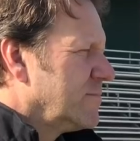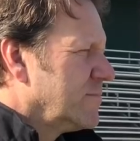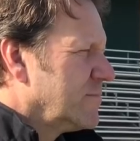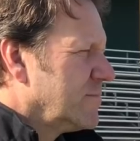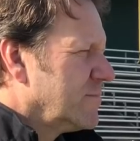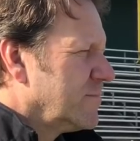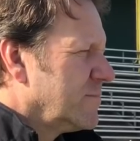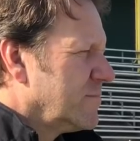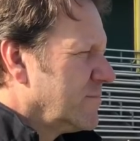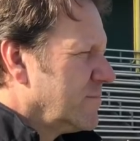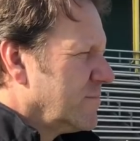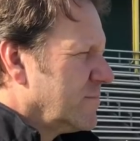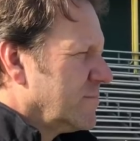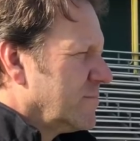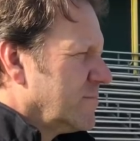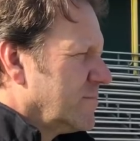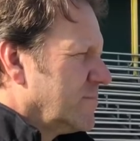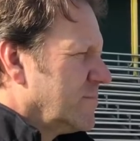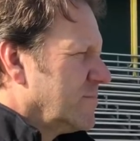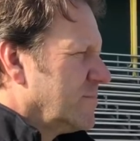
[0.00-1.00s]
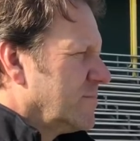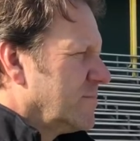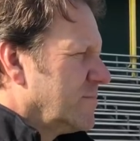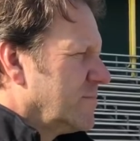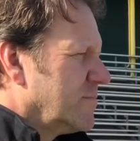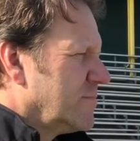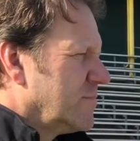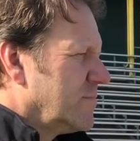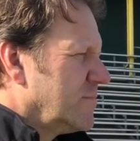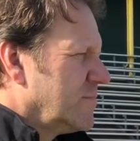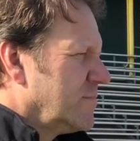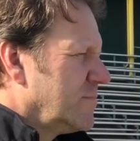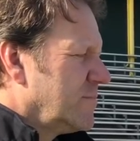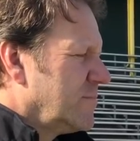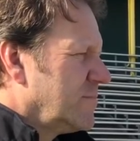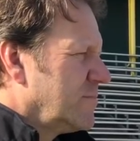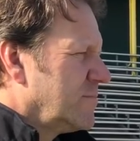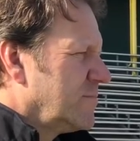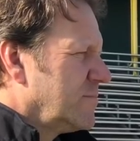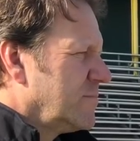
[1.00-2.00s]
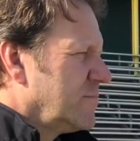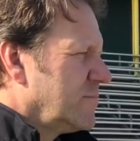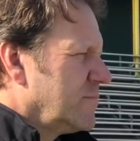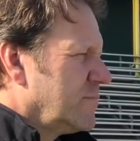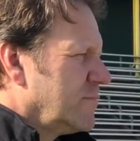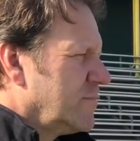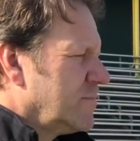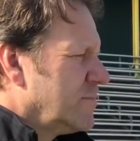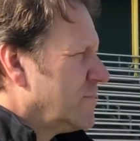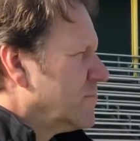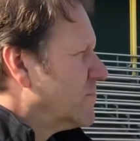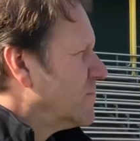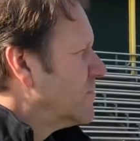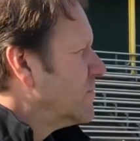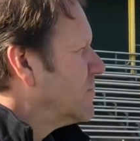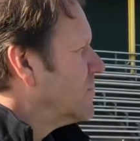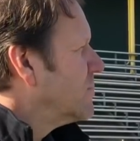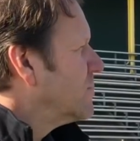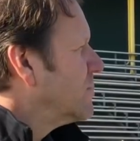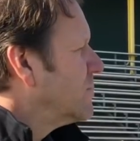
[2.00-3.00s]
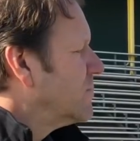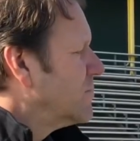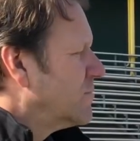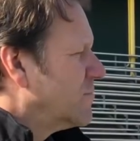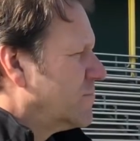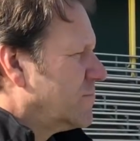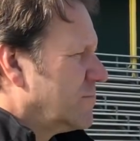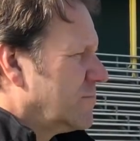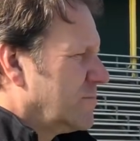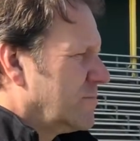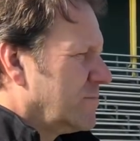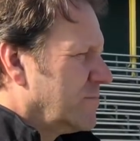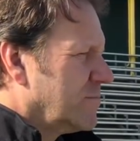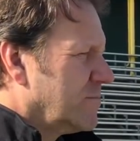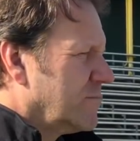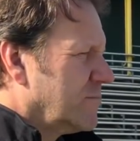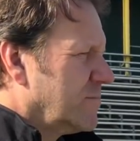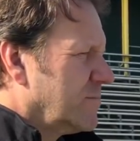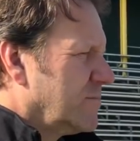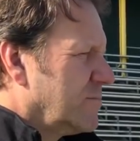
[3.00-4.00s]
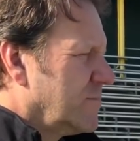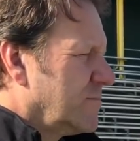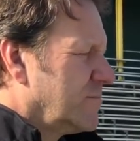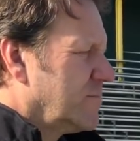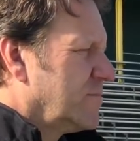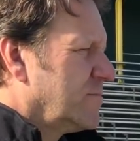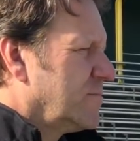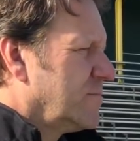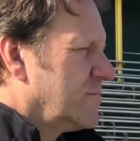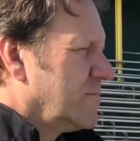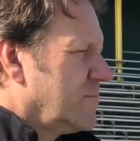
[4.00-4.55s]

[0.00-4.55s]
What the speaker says: [no speech]